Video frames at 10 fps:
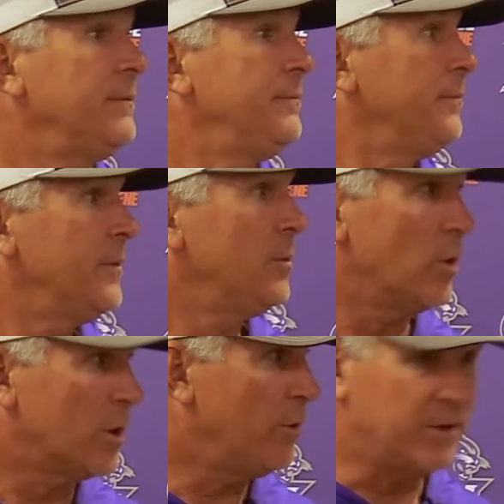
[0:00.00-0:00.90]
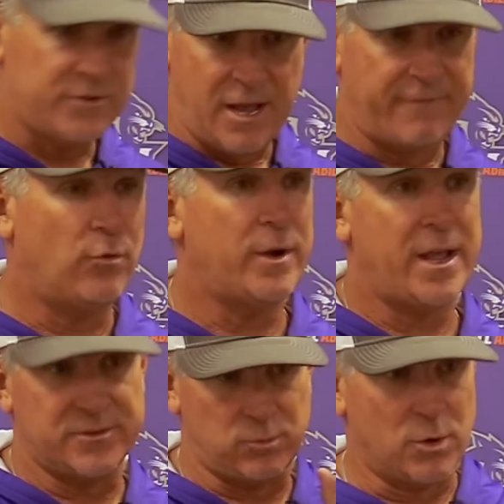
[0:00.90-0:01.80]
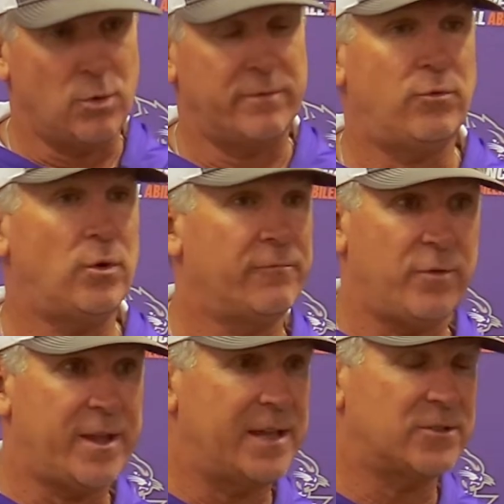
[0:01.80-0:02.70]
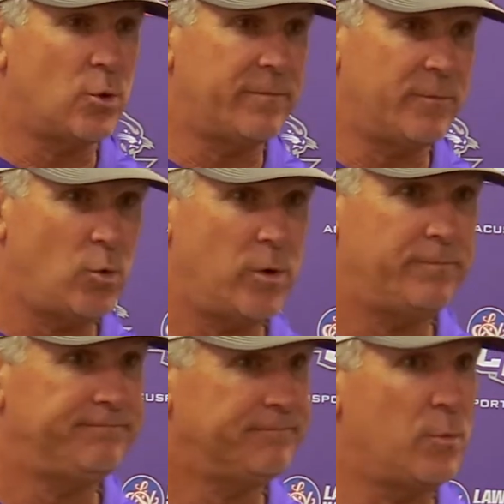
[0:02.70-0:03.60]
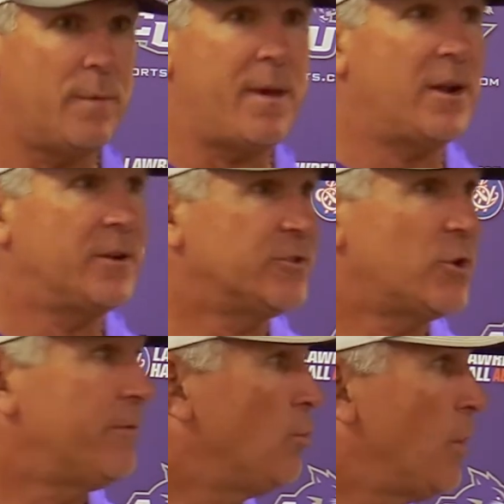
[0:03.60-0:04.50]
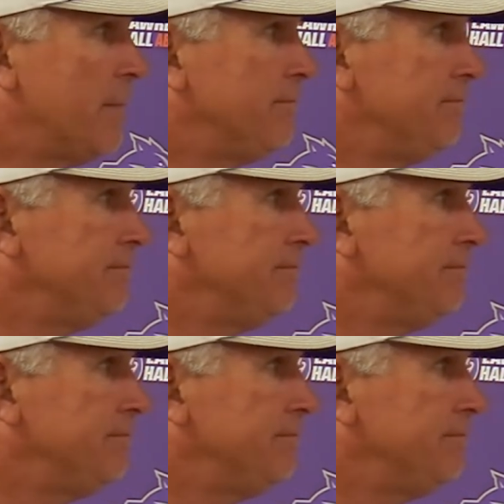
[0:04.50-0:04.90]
it. We're going. If you got four downs, we're going for it. If we can't score from the one, we may not deserve to win.